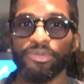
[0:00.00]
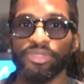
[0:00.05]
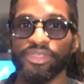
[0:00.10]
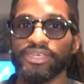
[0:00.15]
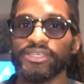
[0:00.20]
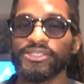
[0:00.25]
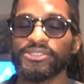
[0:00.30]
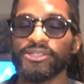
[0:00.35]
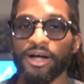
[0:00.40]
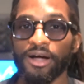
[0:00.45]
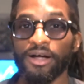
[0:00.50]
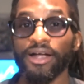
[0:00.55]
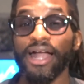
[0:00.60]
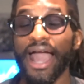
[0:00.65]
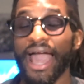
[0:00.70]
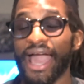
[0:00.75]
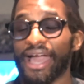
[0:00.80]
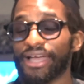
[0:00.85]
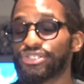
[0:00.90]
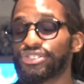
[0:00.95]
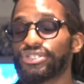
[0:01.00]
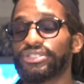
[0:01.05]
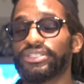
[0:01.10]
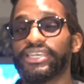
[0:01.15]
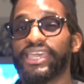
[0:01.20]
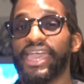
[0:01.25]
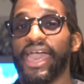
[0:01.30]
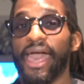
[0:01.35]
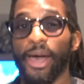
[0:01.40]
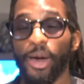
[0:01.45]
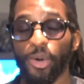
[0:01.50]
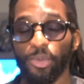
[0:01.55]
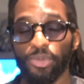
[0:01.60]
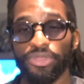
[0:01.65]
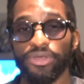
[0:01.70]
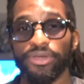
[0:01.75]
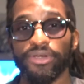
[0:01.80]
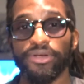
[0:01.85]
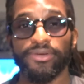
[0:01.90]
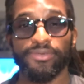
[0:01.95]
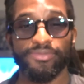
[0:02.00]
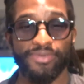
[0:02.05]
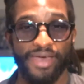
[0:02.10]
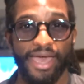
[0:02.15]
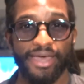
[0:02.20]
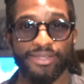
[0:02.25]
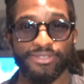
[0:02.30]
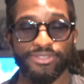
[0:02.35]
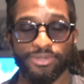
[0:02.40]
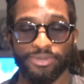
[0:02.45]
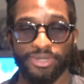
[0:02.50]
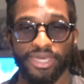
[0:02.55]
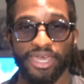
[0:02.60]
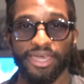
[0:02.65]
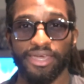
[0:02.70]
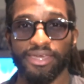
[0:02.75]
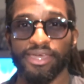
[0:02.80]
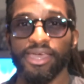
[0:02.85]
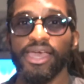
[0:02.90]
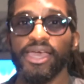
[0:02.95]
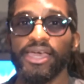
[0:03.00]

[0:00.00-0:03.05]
These are actually healthier fats, okay?